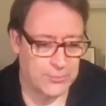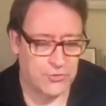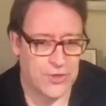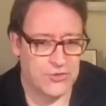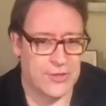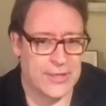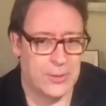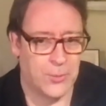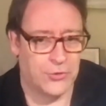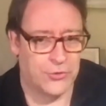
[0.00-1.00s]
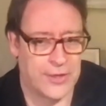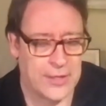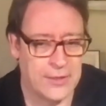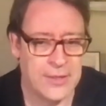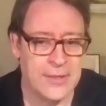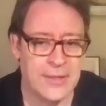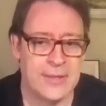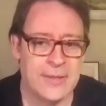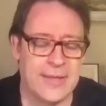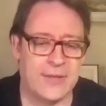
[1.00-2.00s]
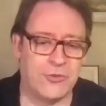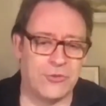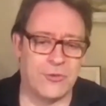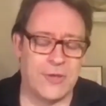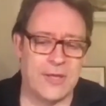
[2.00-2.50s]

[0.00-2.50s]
originally, was that it's